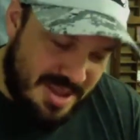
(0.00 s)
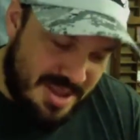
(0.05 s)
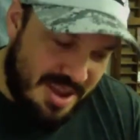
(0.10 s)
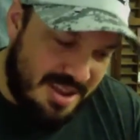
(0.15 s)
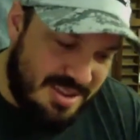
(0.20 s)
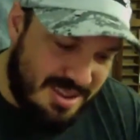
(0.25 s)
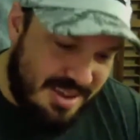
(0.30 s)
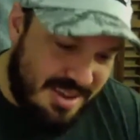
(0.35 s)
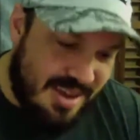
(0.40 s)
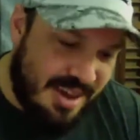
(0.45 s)

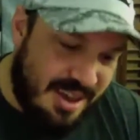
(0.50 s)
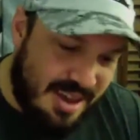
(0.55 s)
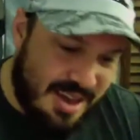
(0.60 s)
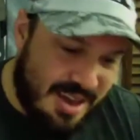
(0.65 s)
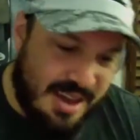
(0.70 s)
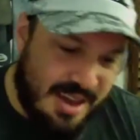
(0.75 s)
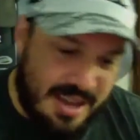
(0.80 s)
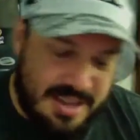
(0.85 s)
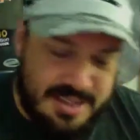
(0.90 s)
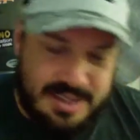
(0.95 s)
idea
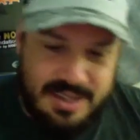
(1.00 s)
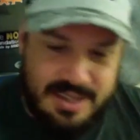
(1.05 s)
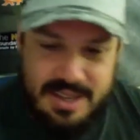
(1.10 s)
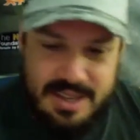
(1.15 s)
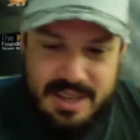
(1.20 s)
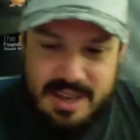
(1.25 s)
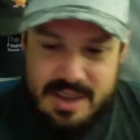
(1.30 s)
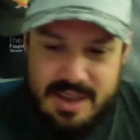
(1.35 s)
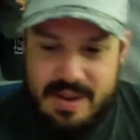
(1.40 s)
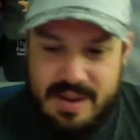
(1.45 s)
is
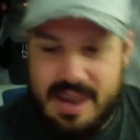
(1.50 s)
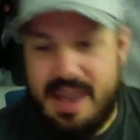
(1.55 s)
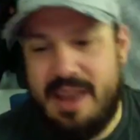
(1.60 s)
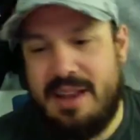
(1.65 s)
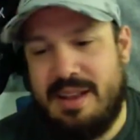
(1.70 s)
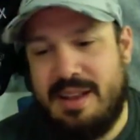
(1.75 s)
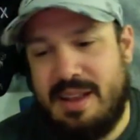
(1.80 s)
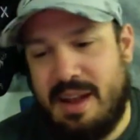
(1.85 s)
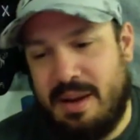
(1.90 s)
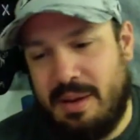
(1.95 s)
you
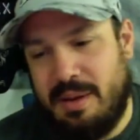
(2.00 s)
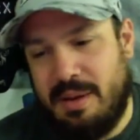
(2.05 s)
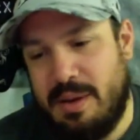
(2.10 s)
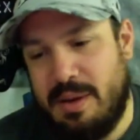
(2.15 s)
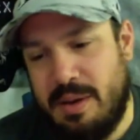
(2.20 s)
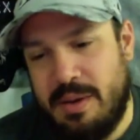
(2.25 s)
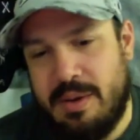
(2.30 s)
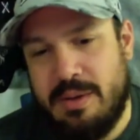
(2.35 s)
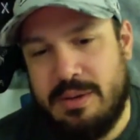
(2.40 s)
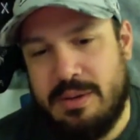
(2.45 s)
can
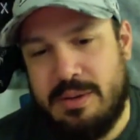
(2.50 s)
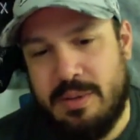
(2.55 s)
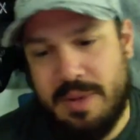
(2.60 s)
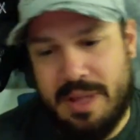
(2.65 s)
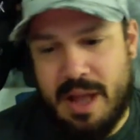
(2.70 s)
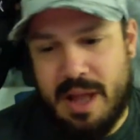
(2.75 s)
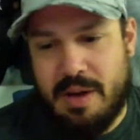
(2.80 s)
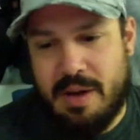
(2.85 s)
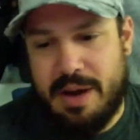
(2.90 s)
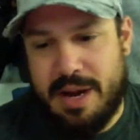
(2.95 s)
download
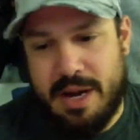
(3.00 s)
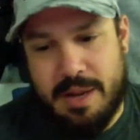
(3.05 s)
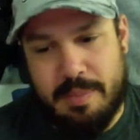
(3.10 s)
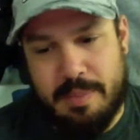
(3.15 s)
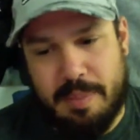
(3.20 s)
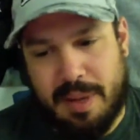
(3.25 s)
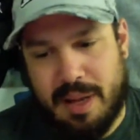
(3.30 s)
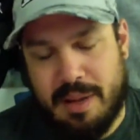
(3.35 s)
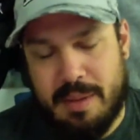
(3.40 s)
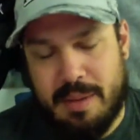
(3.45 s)
without any
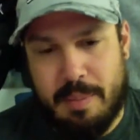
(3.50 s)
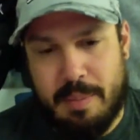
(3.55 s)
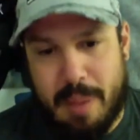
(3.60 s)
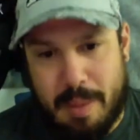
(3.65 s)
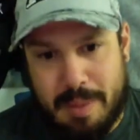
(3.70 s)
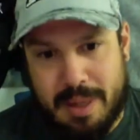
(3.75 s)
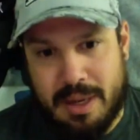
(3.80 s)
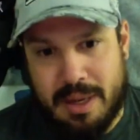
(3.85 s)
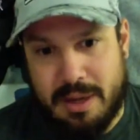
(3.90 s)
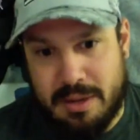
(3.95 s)

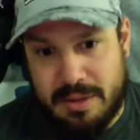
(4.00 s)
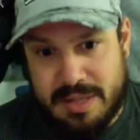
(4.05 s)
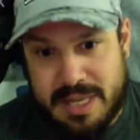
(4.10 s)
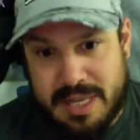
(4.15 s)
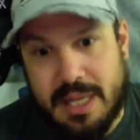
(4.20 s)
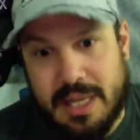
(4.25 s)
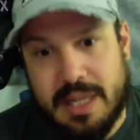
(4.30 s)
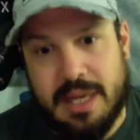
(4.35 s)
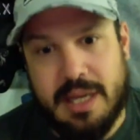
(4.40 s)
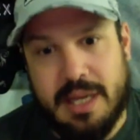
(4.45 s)
public
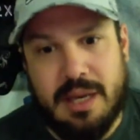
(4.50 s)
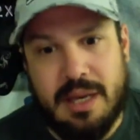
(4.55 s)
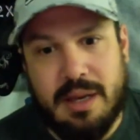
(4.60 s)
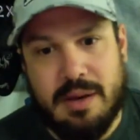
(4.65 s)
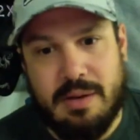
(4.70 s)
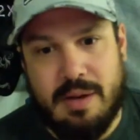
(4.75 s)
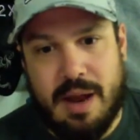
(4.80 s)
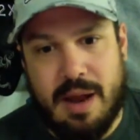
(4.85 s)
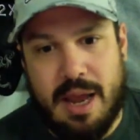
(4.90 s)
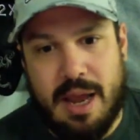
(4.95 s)
utility,
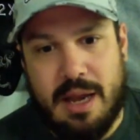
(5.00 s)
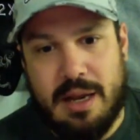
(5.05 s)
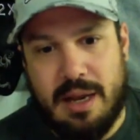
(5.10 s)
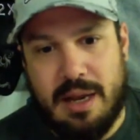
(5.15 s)
right?